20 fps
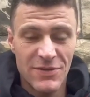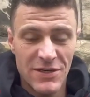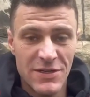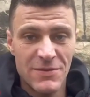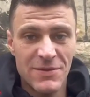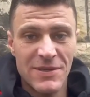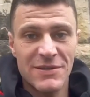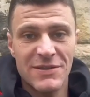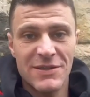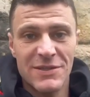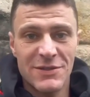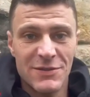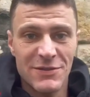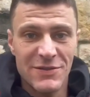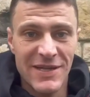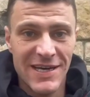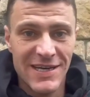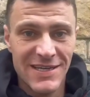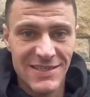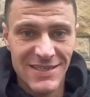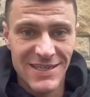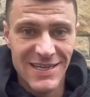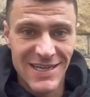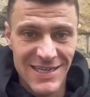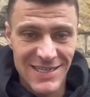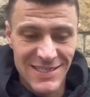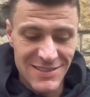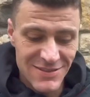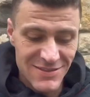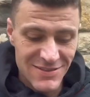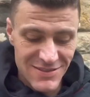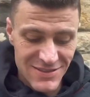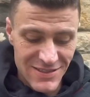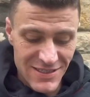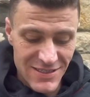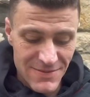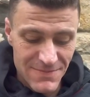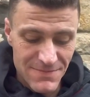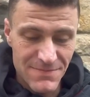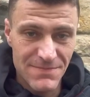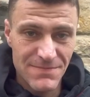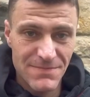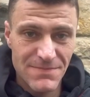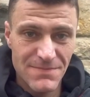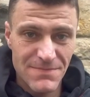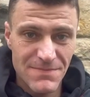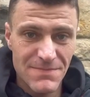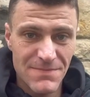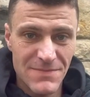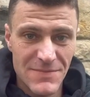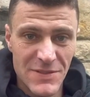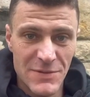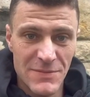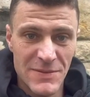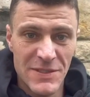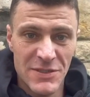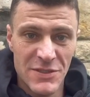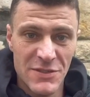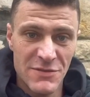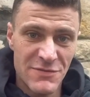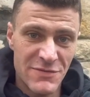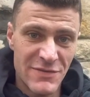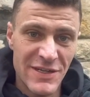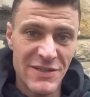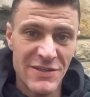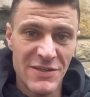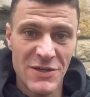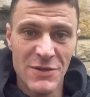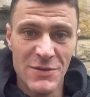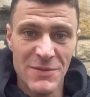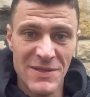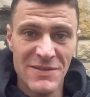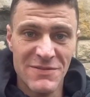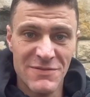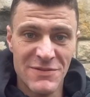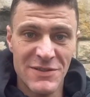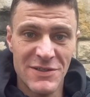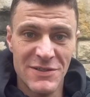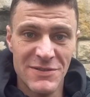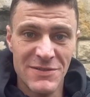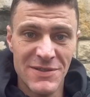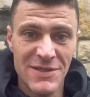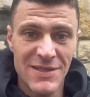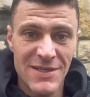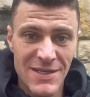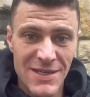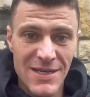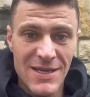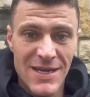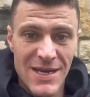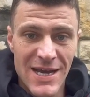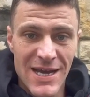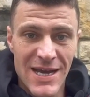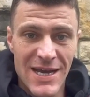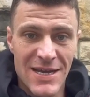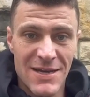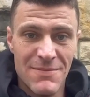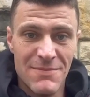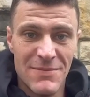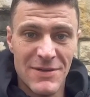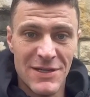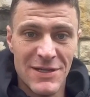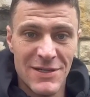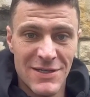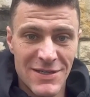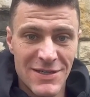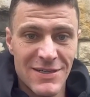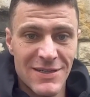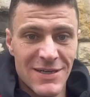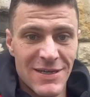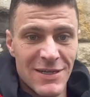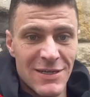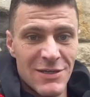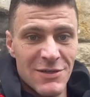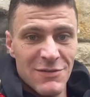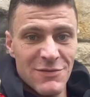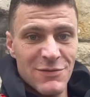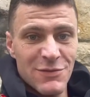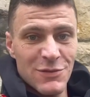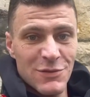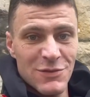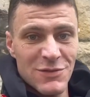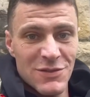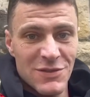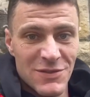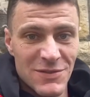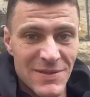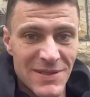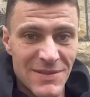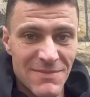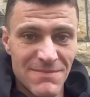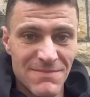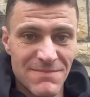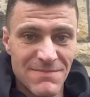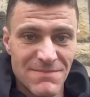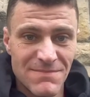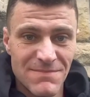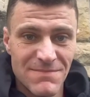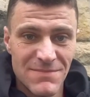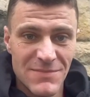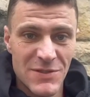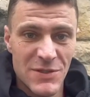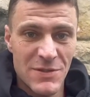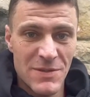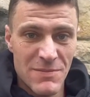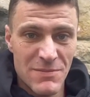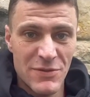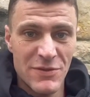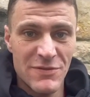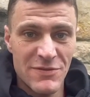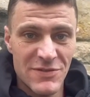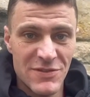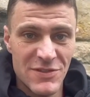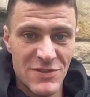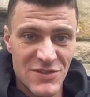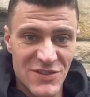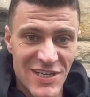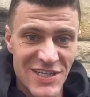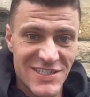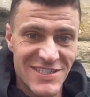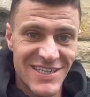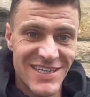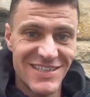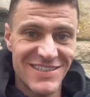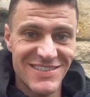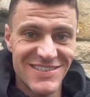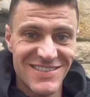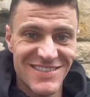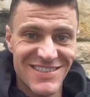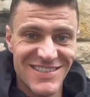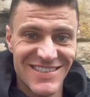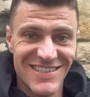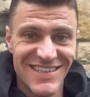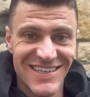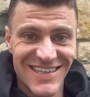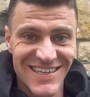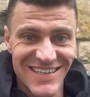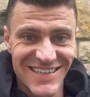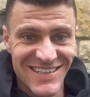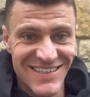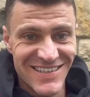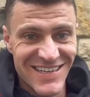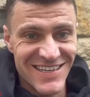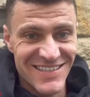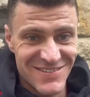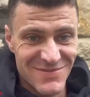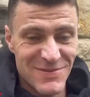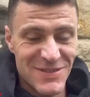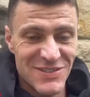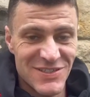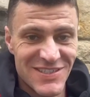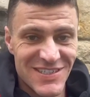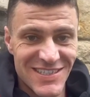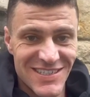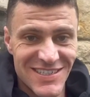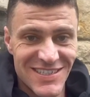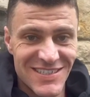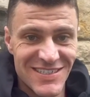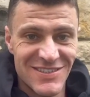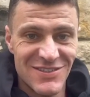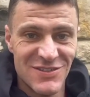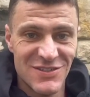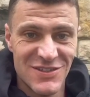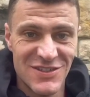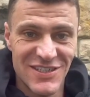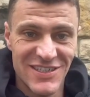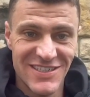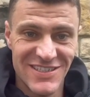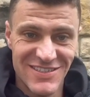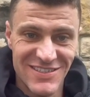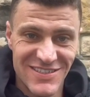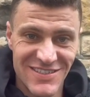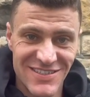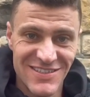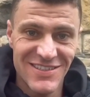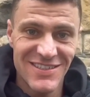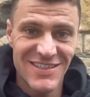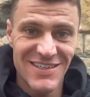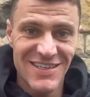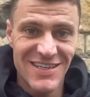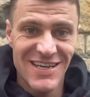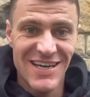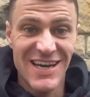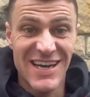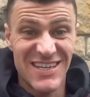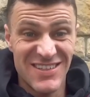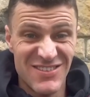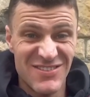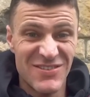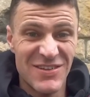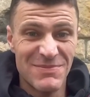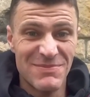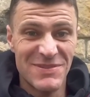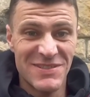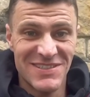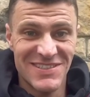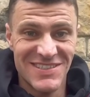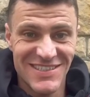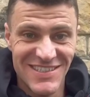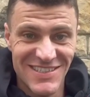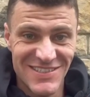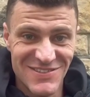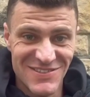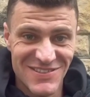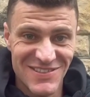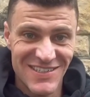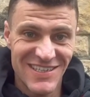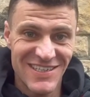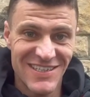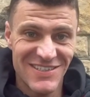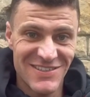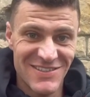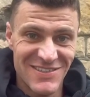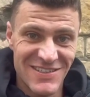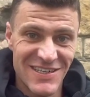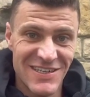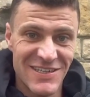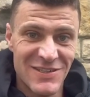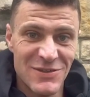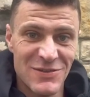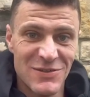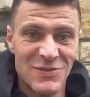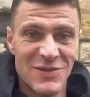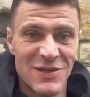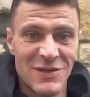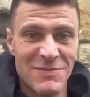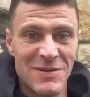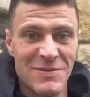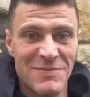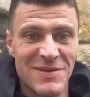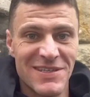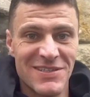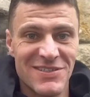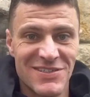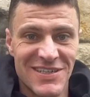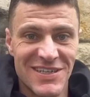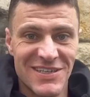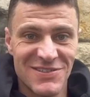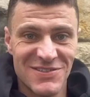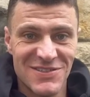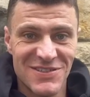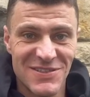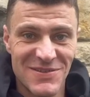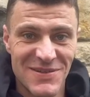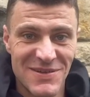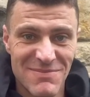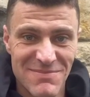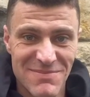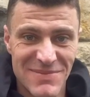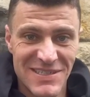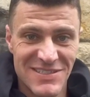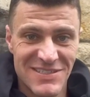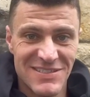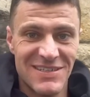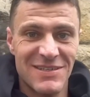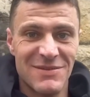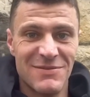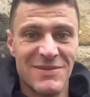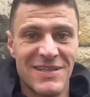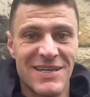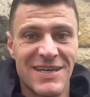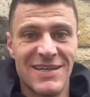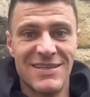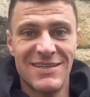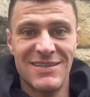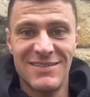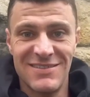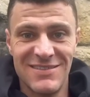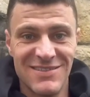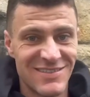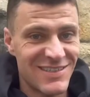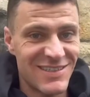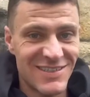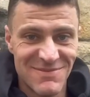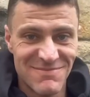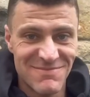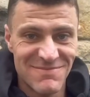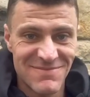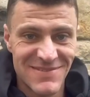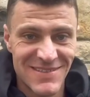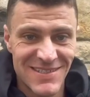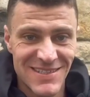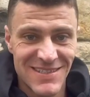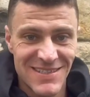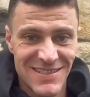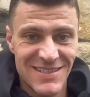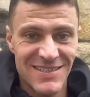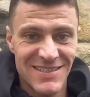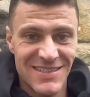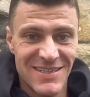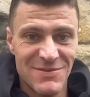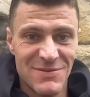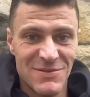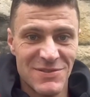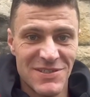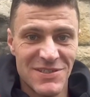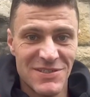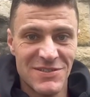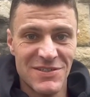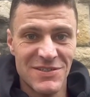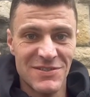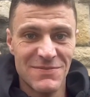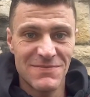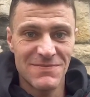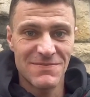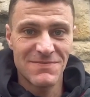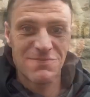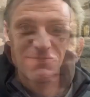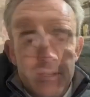very well done on that. And you've been a good friend the whole way through. But I look forward to you improving your dress sense, that's much needed, and your cricketing and your rugby skills. I hear you're getting on the rugby pitch now, so best of luck with that, and yeah, we'll see you soon.